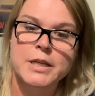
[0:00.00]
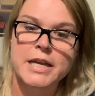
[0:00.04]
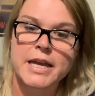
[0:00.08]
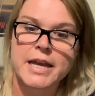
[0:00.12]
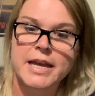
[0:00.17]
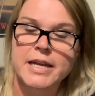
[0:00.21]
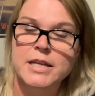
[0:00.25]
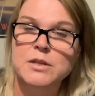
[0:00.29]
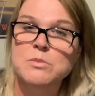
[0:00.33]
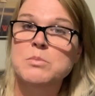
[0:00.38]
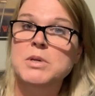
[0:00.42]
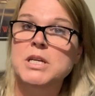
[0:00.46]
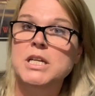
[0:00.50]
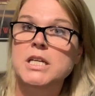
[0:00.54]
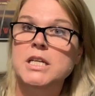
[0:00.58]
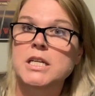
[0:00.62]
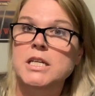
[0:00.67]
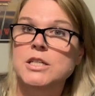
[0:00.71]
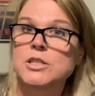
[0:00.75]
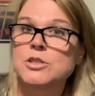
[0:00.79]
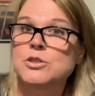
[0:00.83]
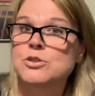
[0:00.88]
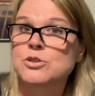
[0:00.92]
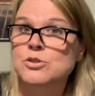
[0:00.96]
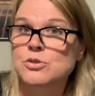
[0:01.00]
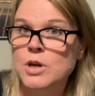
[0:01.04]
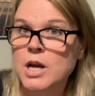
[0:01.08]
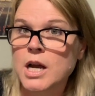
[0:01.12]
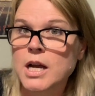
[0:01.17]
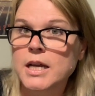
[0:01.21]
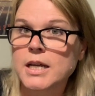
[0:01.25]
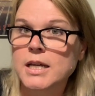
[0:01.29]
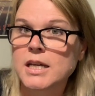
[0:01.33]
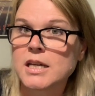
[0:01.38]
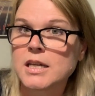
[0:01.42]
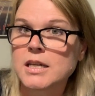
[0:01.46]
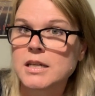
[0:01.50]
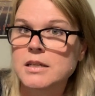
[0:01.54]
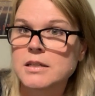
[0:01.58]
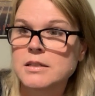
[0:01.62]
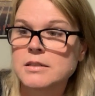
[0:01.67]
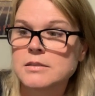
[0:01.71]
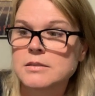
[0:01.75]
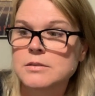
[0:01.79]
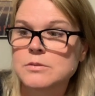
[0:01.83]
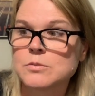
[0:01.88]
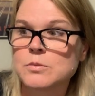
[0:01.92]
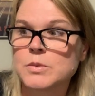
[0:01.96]
can be drying,
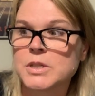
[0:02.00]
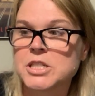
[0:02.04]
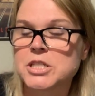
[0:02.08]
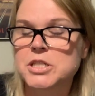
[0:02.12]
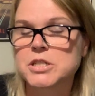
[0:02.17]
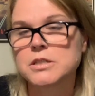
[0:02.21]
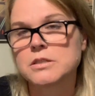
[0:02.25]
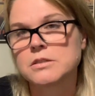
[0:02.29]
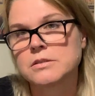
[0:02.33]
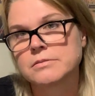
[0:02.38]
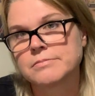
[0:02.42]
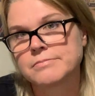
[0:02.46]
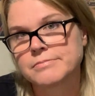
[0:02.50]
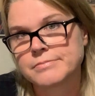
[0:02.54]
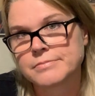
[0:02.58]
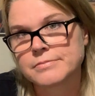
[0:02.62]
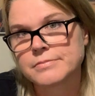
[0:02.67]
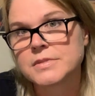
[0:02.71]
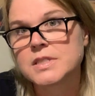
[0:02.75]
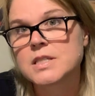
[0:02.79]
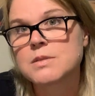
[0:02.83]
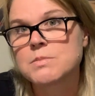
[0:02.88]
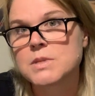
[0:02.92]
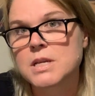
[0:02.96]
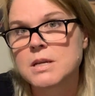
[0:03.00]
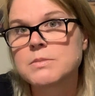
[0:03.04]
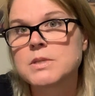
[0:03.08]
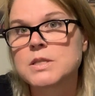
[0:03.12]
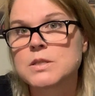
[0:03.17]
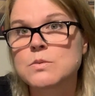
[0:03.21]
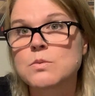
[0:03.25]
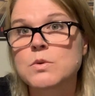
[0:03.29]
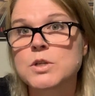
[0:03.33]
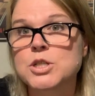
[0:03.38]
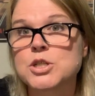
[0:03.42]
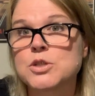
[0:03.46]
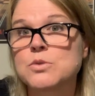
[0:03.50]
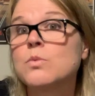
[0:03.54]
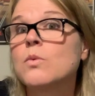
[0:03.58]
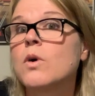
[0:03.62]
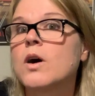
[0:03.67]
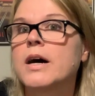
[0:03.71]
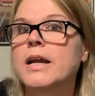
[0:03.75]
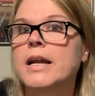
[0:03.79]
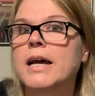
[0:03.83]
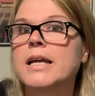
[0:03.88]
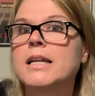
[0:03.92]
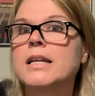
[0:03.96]
which sometimes is what you
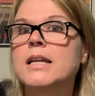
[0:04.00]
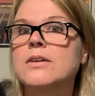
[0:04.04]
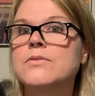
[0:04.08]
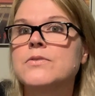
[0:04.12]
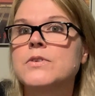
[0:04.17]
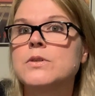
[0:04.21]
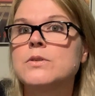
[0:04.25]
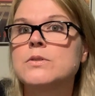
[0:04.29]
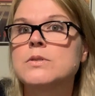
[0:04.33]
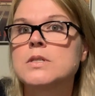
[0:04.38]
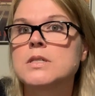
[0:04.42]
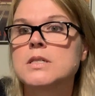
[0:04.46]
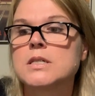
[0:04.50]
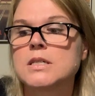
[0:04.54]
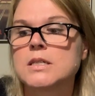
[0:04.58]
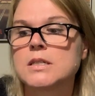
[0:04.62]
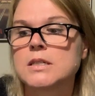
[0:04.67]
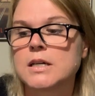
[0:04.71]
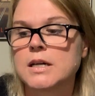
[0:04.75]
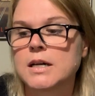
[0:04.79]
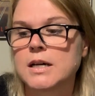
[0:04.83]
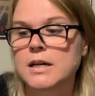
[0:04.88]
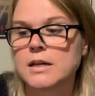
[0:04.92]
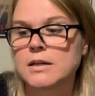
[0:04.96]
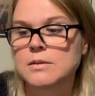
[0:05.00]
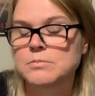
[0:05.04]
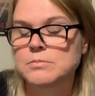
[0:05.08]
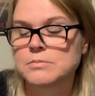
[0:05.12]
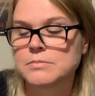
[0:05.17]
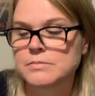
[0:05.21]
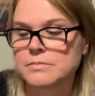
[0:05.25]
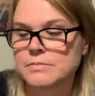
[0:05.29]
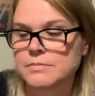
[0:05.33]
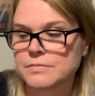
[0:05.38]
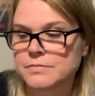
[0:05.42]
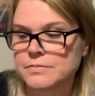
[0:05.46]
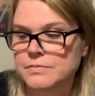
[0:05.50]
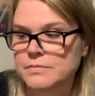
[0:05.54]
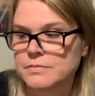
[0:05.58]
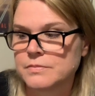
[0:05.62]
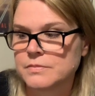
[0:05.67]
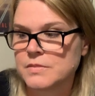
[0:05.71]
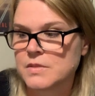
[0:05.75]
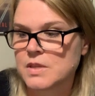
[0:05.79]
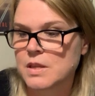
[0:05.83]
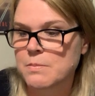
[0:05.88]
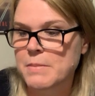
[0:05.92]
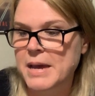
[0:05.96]
want, I love using um,
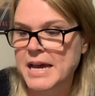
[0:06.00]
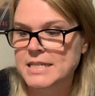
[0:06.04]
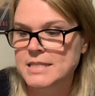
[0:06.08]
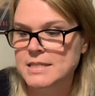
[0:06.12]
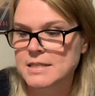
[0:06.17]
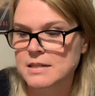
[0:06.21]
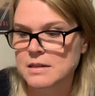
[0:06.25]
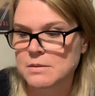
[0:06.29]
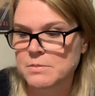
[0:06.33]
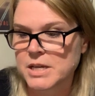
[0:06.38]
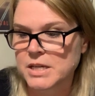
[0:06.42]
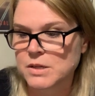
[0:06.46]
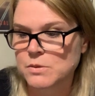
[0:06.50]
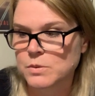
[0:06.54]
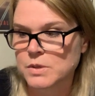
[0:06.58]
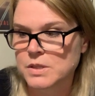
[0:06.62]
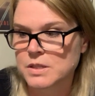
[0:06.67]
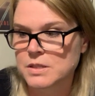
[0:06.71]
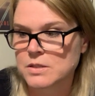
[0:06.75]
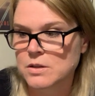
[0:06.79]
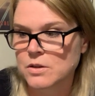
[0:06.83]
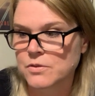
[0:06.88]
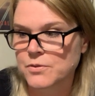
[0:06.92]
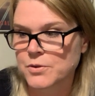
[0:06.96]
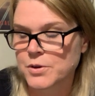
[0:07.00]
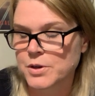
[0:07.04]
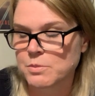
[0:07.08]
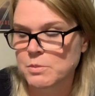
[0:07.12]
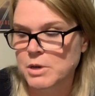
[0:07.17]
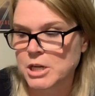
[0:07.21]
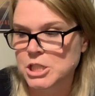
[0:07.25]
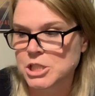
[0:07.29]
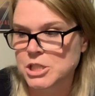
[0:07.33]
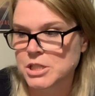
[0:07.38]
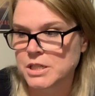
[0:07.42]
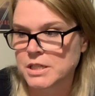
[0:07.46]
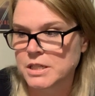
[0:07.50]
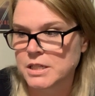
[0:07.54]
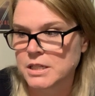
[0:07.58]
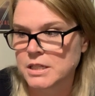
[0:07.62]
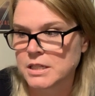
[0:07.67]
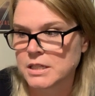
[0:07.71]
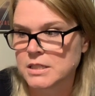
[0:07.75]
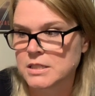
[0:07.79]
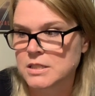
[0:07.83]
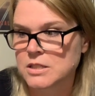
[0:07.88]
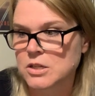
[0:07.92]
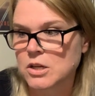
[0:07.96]
the mask that I make with sulfur and matcha in it
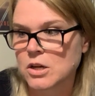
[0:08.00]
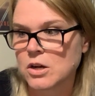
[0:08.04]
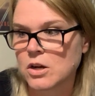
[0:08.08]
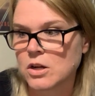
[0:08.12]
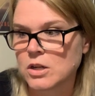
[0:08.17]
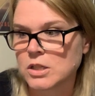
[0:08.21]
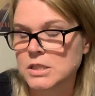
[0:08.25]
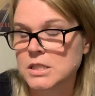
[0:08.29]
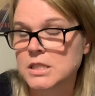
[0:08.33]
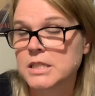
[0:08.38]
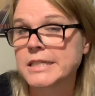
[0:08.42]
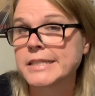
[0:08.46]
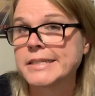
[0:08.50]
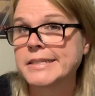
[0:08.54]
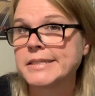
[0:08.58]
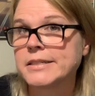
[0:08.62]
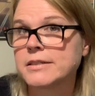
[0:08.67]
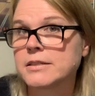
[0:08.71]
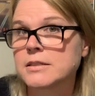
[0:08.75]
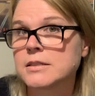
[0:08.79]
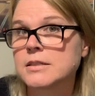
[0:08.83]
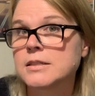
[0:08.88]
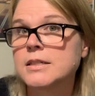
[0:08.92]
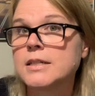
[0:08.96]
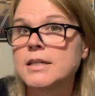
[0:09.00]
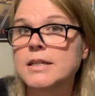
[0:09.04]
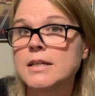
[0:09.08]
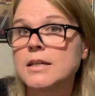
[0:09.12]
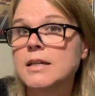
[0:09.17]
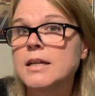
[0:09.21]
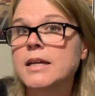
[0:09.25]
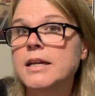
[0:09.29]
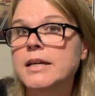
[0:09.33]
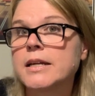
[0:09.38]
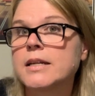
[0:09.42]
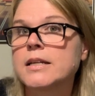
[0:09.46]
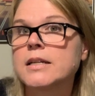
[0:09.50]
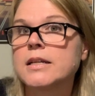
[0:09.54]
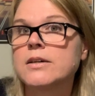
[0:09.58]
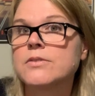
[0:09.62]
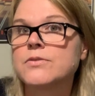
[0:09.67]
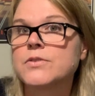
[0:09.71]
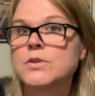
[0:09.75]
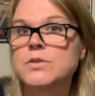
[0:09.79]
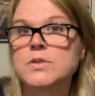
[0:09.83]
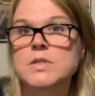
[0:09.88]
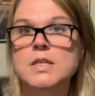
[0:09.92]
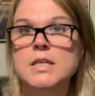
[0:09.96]
is called Clear, and I
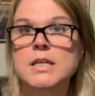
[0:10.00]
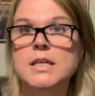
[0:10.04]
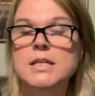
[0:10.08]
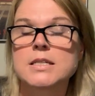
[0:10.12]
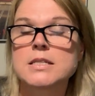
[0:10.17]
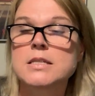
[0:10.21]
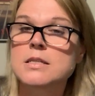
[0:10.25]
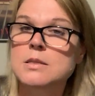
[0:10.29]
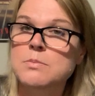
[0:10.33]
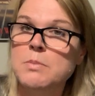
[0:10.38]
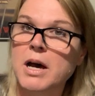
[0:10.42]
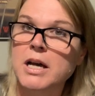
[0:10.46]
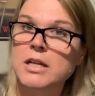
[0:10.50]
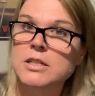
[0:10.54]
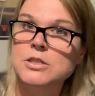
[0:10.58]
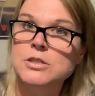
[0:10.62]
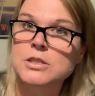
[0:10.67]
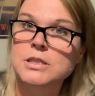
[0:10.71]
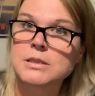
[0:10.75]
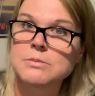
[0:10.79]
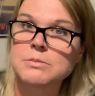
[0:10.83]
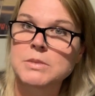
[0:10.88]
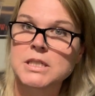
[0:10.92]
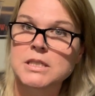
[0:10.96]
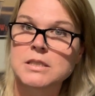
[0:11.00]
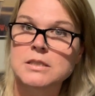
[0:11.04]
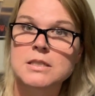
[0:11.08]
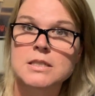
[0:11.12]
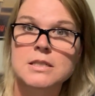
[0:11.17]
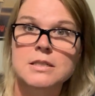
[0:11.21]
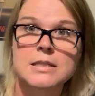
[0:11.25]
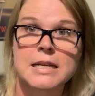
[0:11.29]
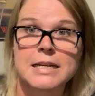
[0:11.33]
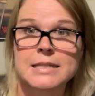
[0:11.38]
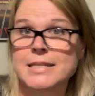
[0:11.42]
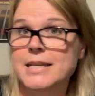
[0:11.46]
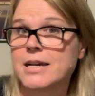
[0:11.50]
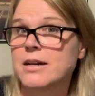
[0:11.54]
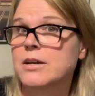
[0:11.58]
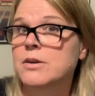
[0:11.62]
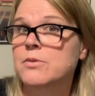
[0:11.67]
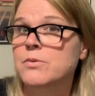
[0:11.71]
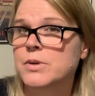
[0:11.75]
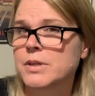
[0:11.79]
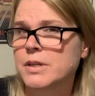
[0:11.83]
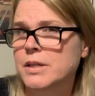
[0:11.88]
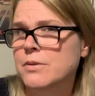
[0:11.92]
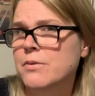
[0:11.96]
love using it as a spot treatment. That's how I
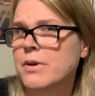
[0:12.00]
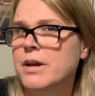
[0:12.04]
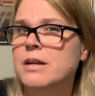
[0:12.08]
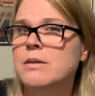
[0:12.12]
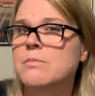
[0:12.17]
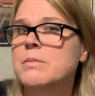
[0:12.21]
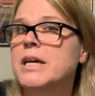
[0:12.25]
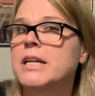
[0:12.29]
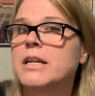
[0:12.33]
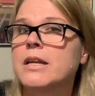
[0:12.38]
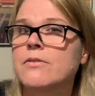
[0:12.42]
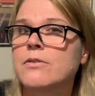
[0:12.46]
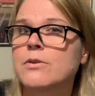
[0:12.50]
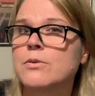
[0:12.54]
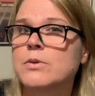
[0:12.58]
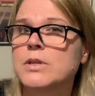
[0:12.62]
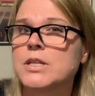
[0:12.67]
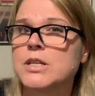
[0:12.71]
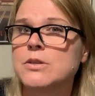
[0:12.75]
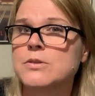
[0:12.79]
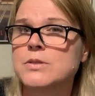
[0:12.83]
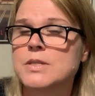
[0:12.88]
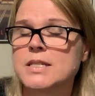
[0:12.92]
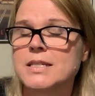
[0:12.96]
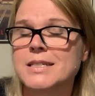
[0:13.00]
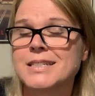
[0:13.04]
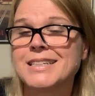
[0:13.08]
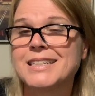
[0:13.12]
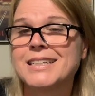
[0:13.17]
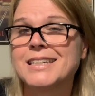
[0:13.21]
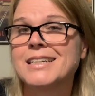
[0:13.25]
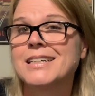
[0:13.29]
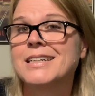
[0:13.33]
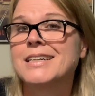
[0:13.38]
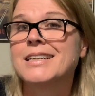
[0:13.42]
really recommend everyone use it.